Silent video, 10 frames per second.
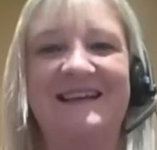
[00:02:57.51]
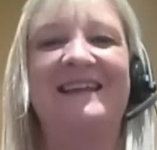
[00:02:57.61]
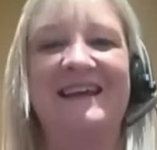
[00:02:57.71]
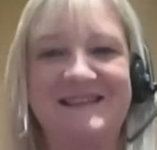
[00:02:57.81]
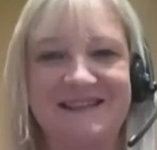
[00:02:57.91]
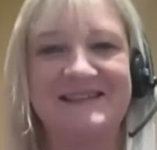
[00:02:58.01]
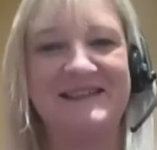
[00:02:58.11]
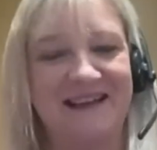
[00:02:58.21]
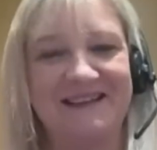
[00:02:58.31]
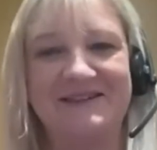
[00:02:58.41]
That's
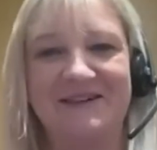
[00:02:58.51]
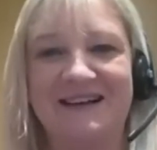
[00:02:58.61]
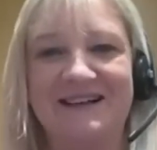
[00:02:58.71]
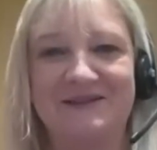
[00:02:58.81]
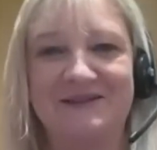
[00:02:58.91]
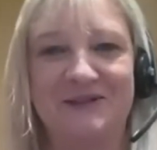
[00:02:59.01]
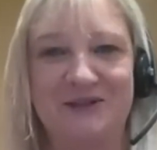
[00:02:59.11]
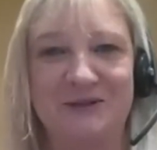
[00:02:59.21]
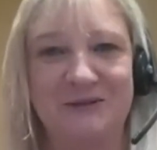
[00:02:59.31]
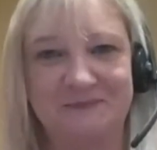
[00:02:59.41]
exactly right, for sure.